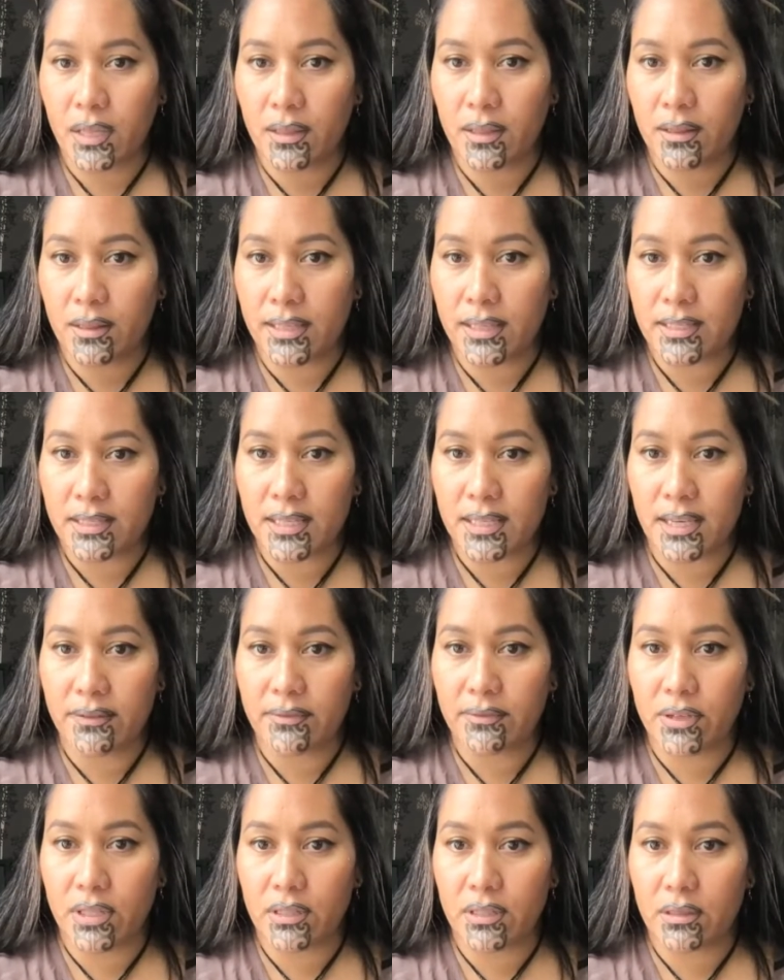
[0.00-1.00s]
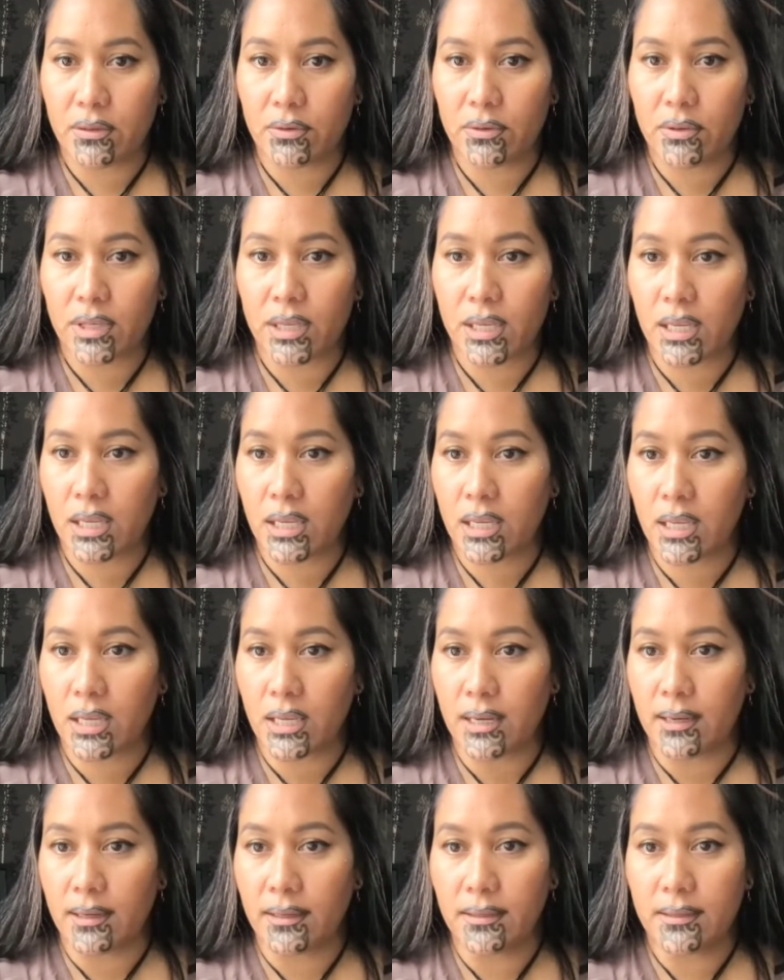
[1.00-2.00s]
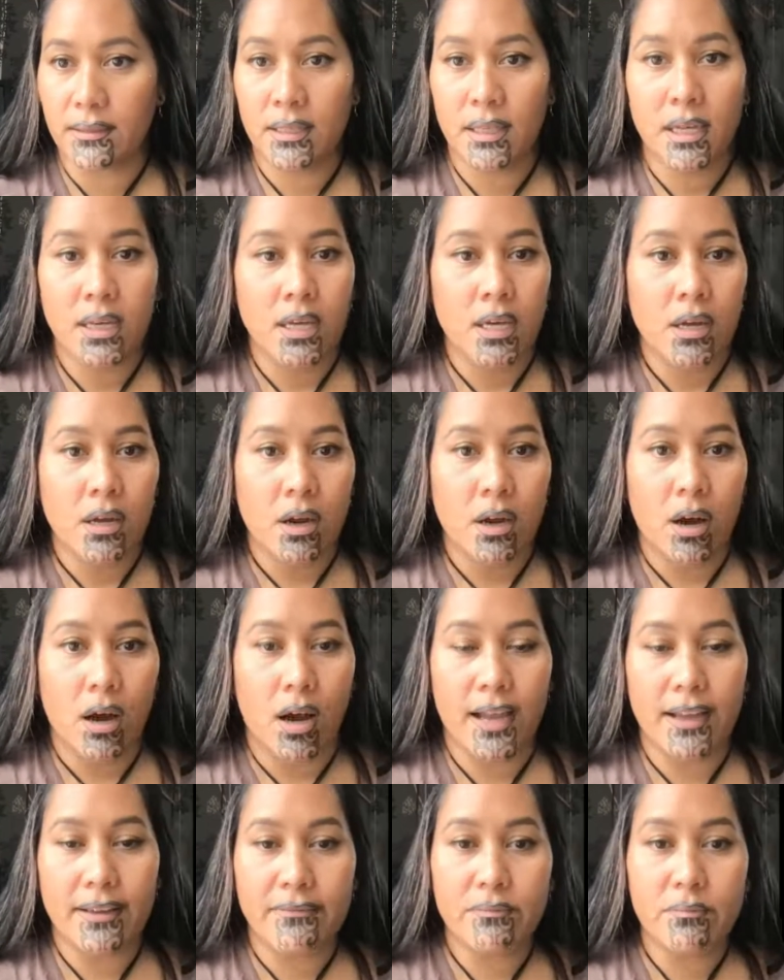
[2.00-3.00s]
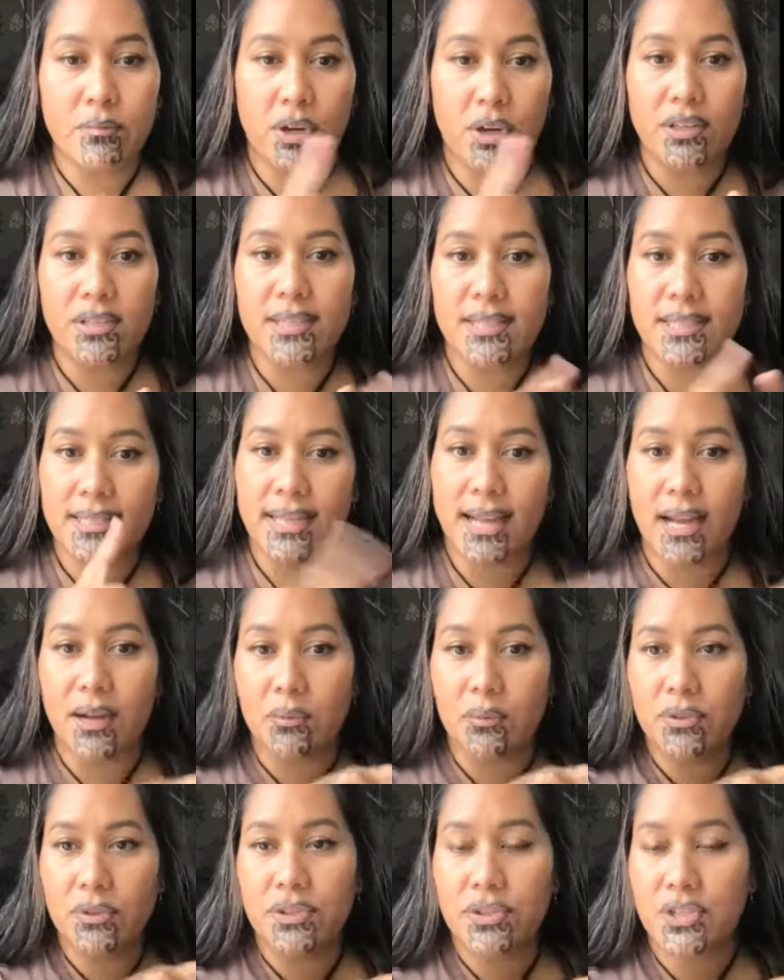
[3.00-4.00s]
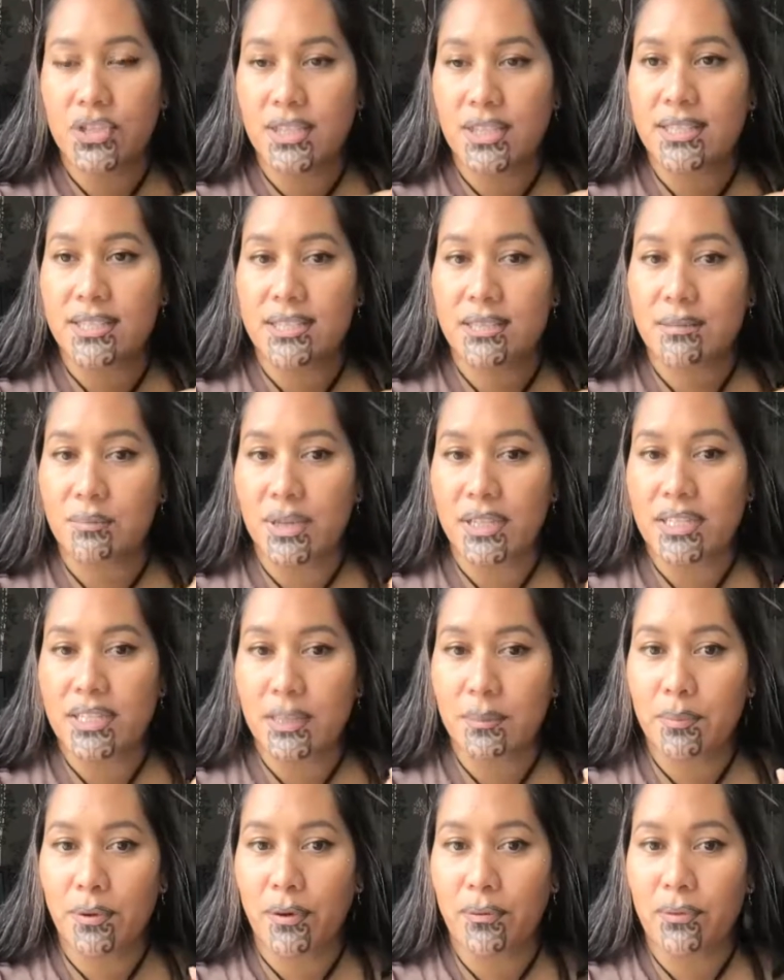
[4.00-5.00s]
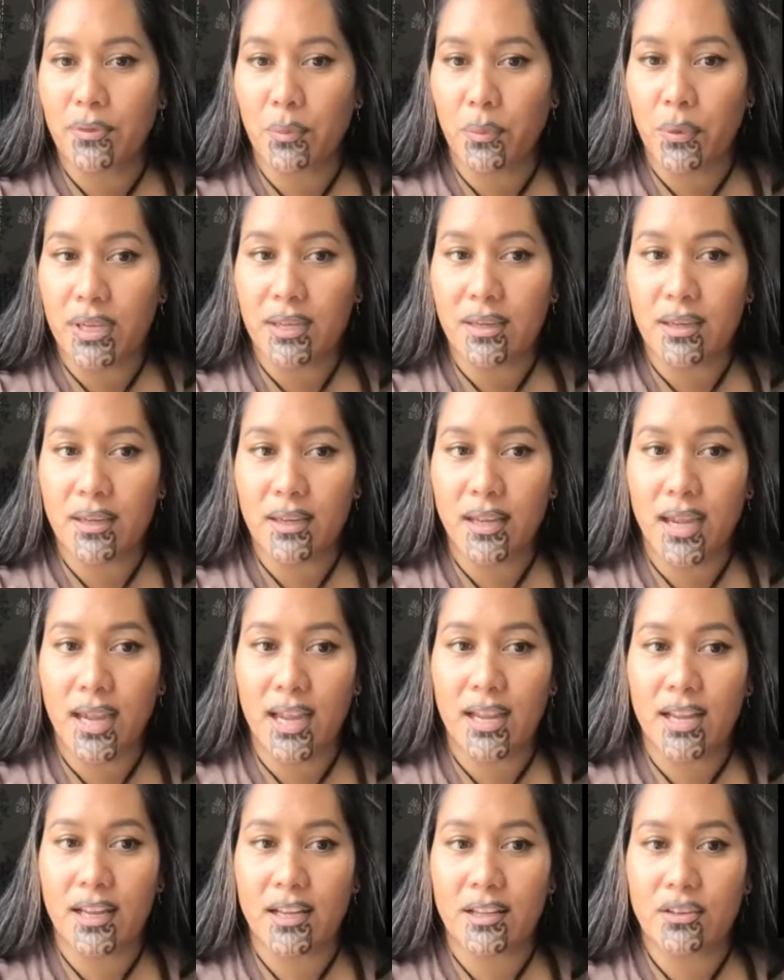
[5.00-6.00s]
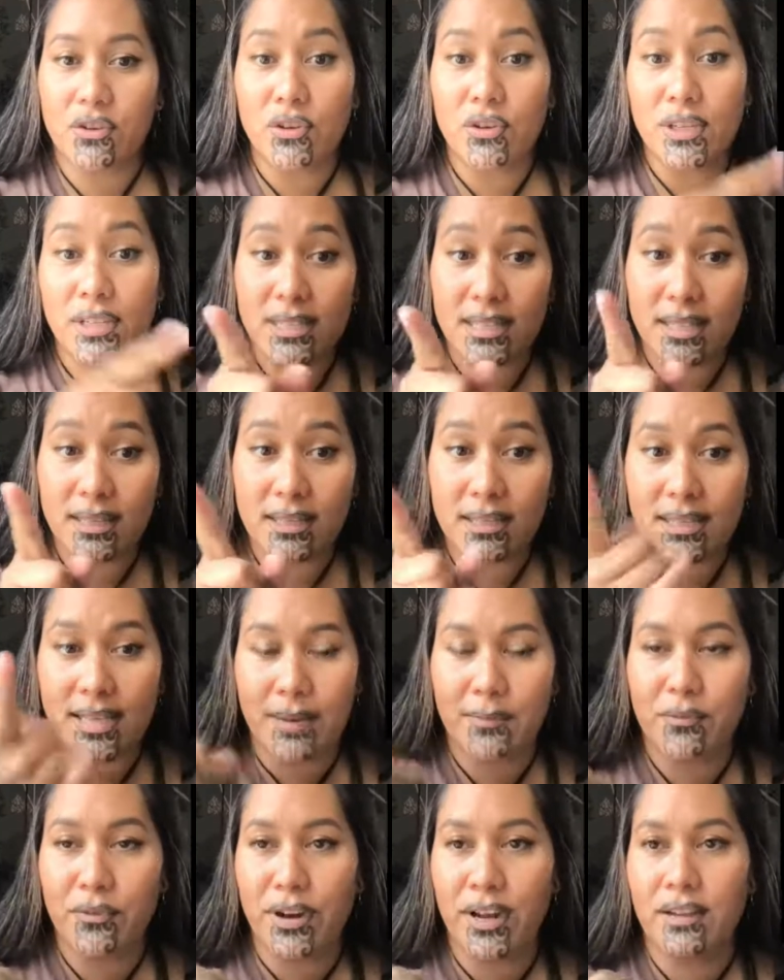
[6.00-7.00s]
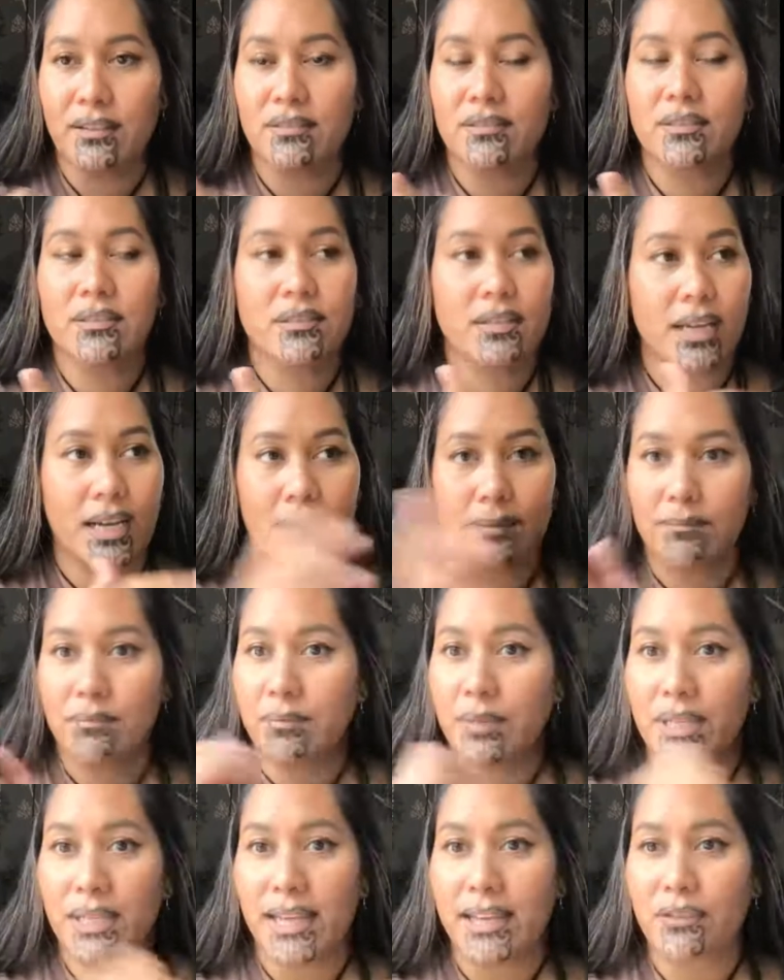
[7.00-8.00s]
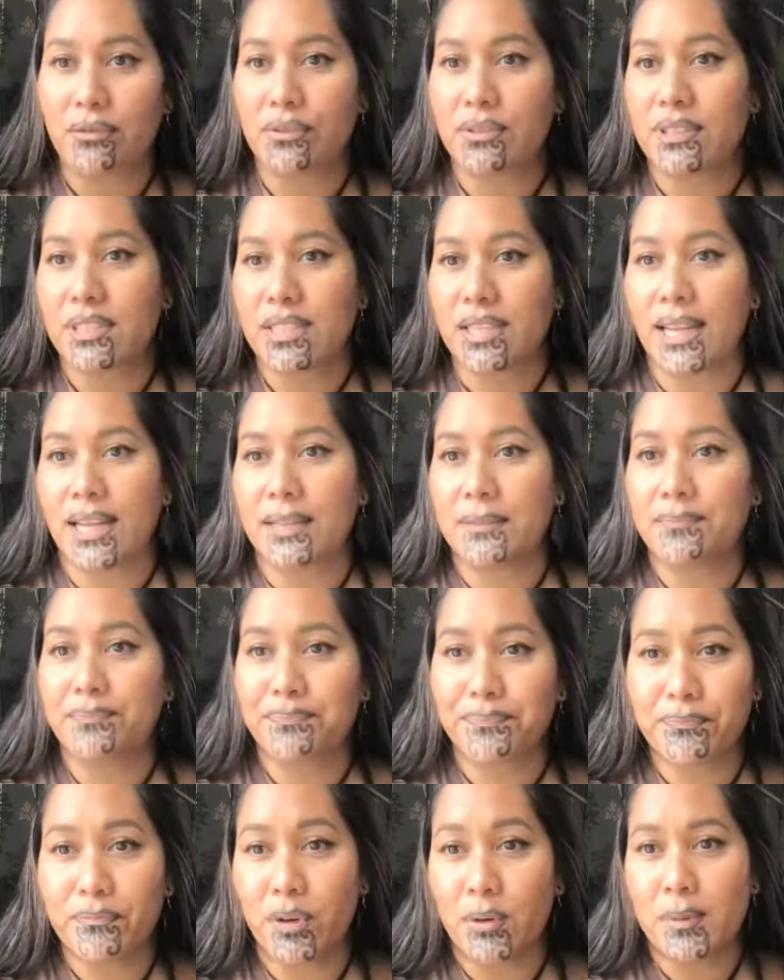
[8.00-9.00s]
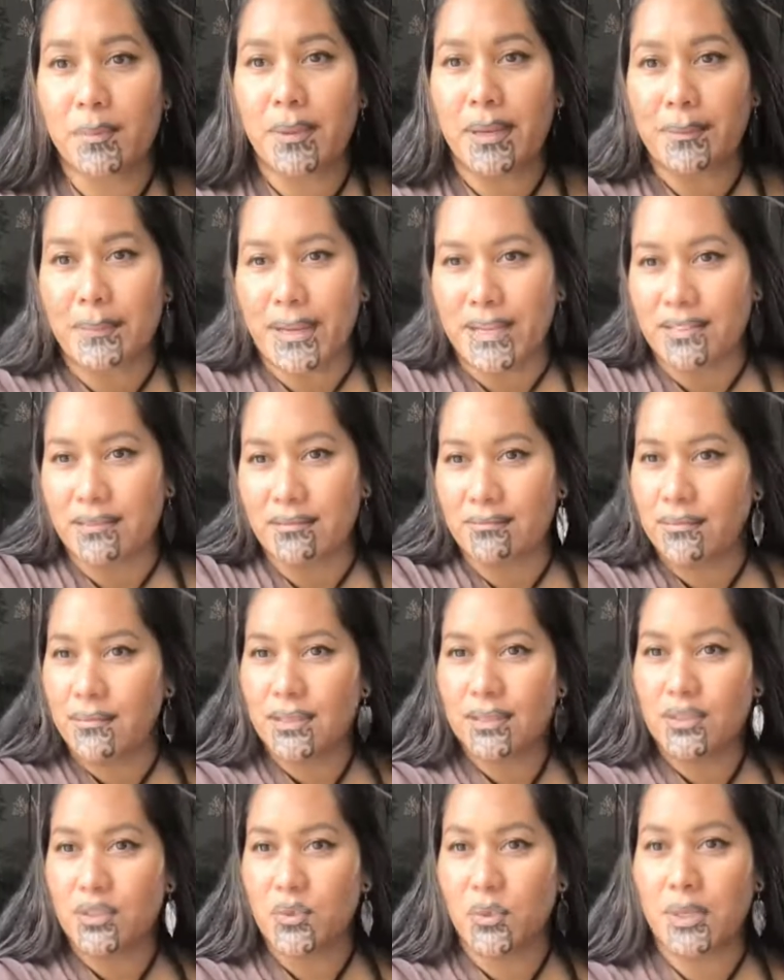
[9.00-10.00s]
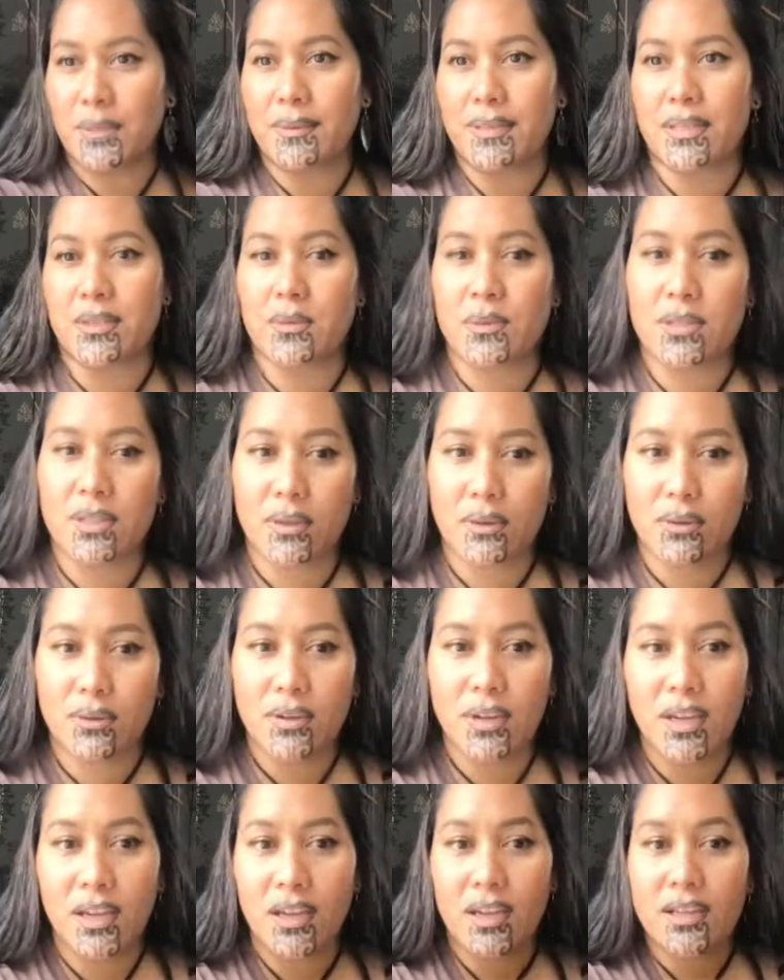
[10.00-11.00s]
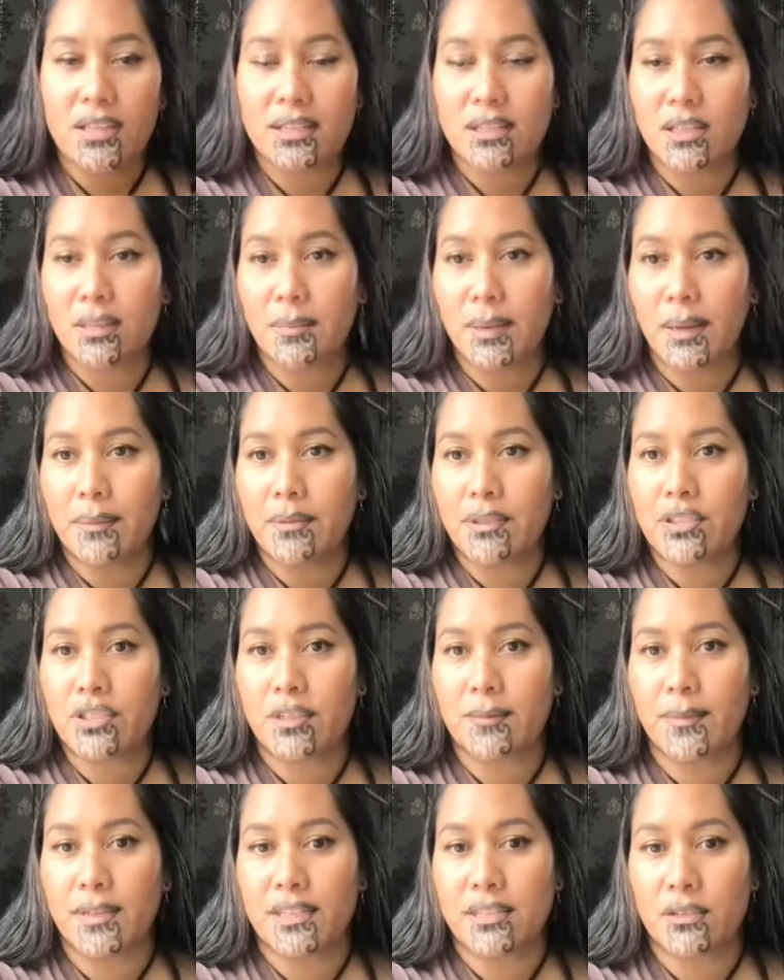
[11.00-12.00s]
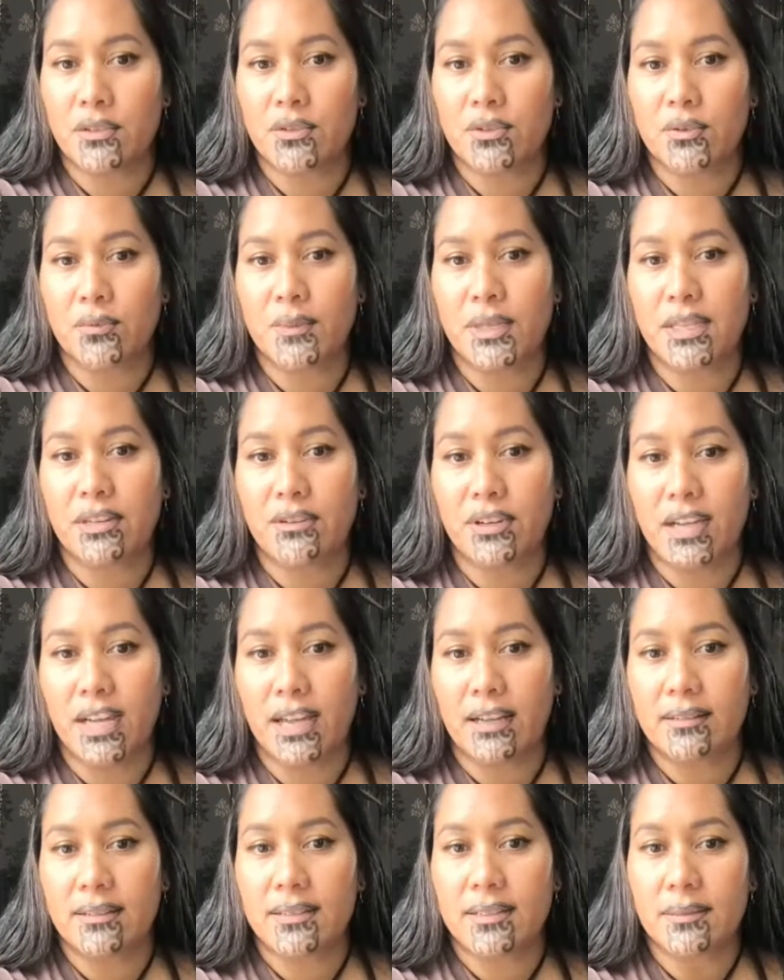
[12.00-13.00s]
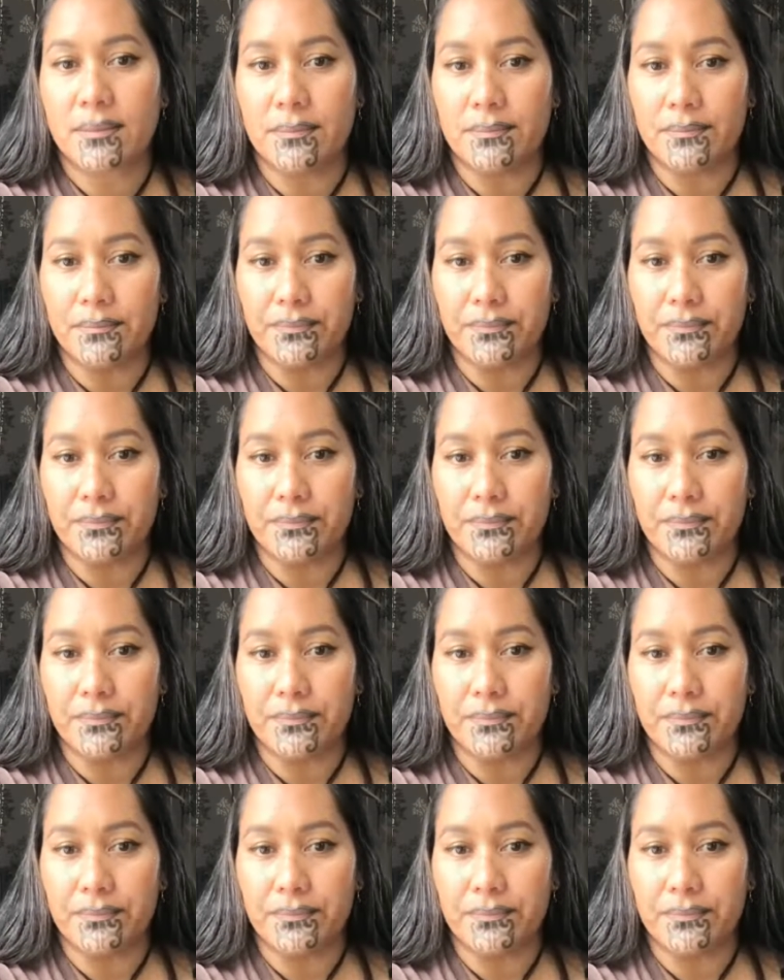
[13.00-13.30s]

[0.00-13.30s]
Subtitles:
let's have a look here. I'm going to start with just my tip of the week, and you're going to see this come around a bit later on today, probably been about 20 minutes or so. It's going to publish to my social media accounts.